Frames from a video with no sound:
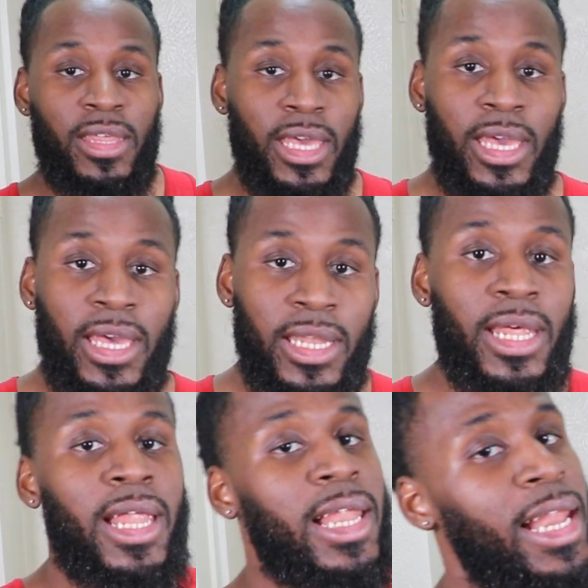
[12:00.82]

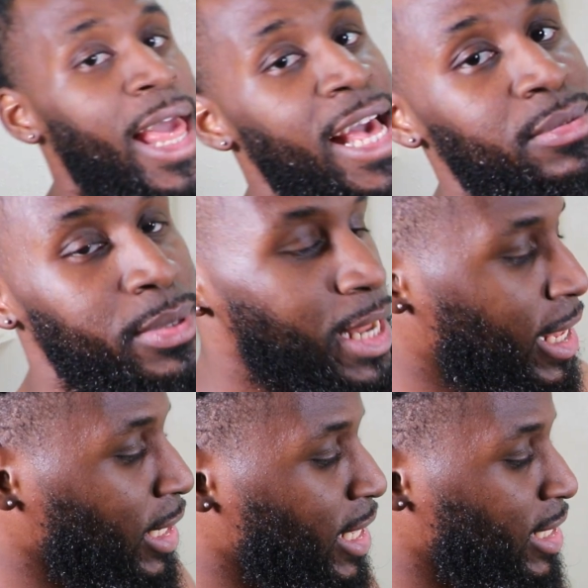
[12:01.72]
then, last but
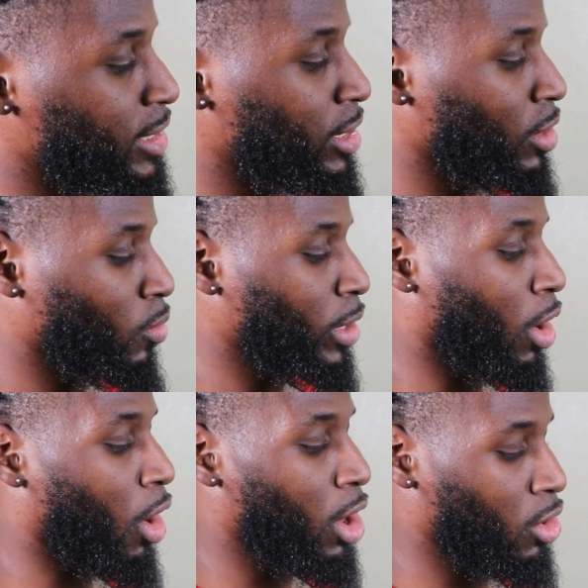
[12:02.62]
not least, we
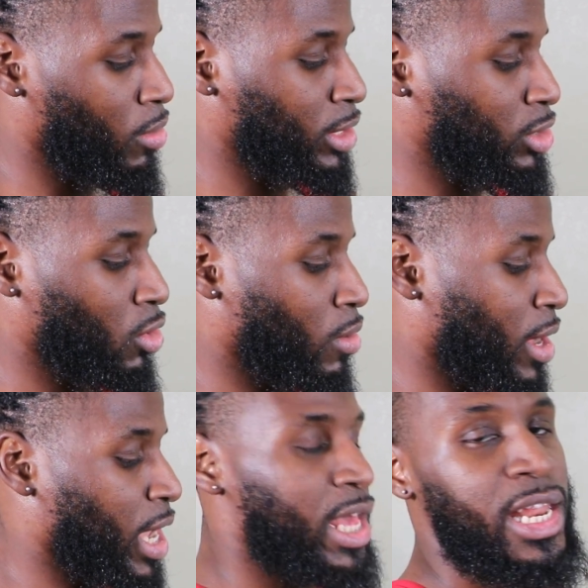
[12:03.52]
are going to go
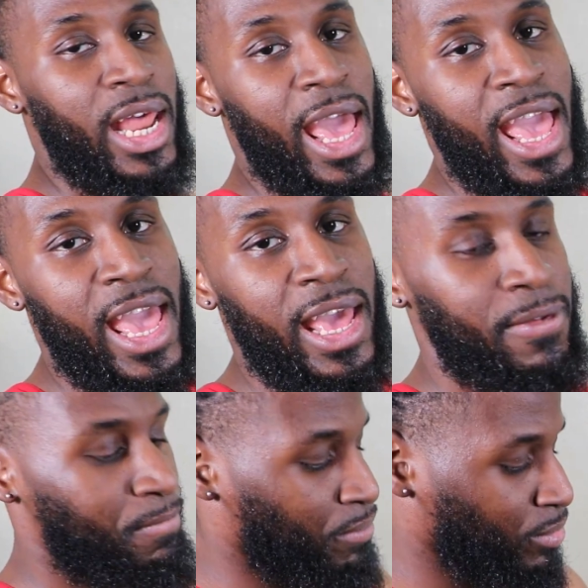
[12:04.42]
ahead and add
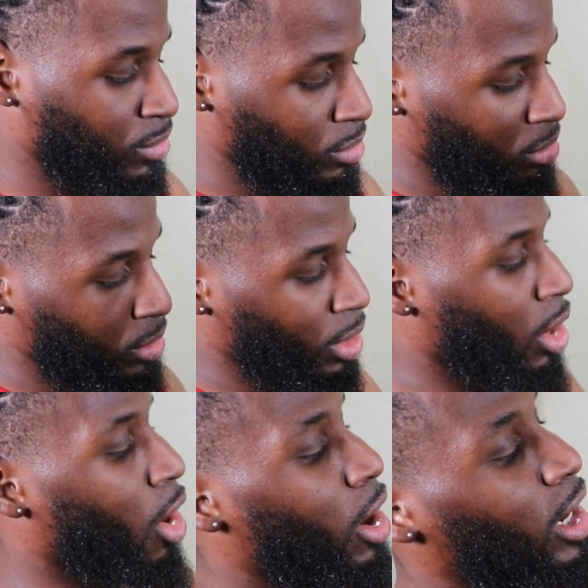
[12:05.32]

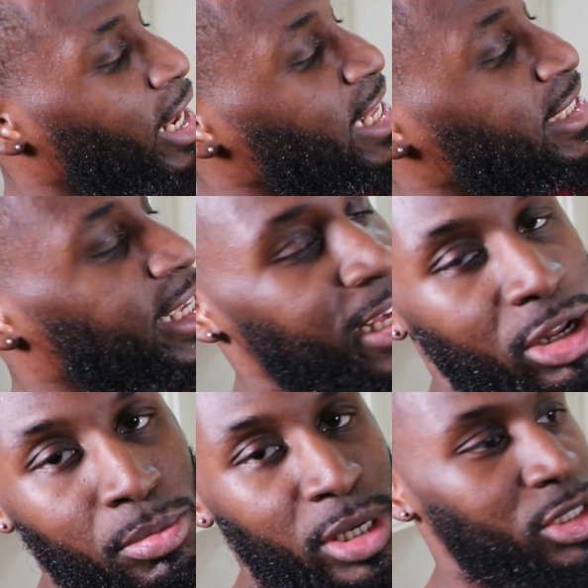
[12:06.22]
our classic
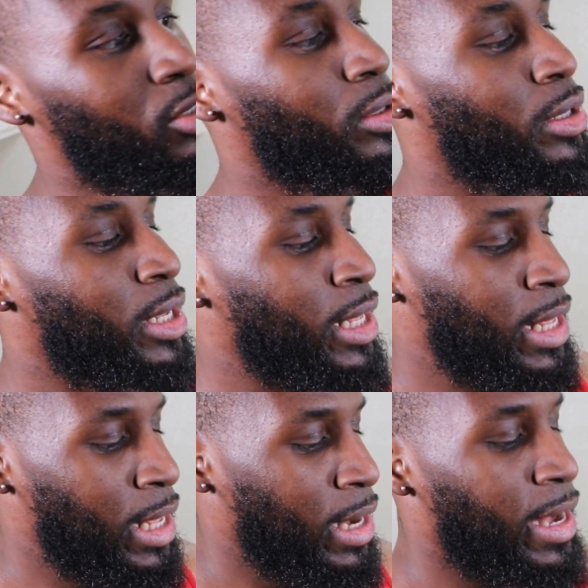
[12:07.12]
yellow mustard.
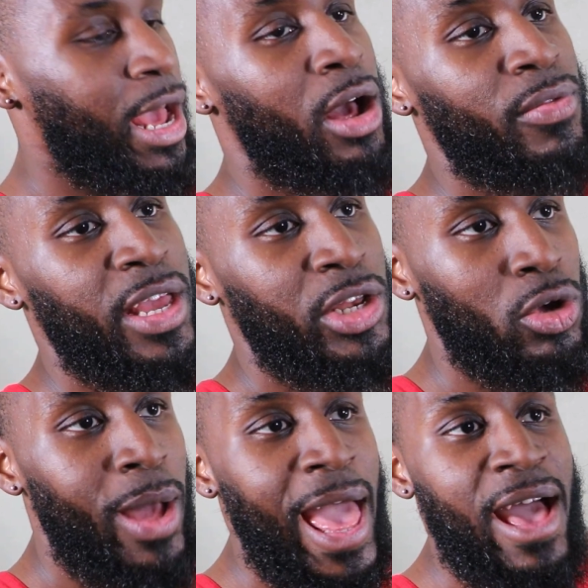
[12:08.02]
Now, they
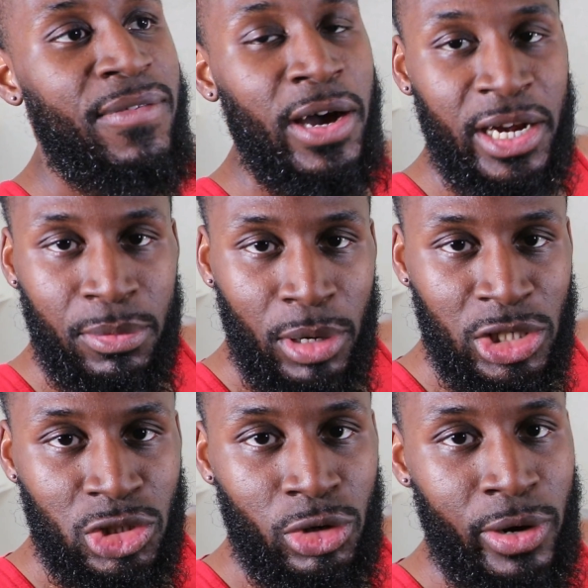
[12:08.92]
do have honey
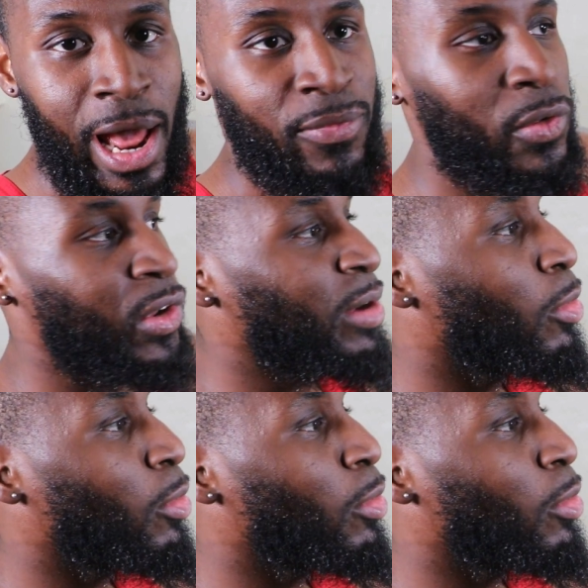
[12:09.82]
mustard out there on the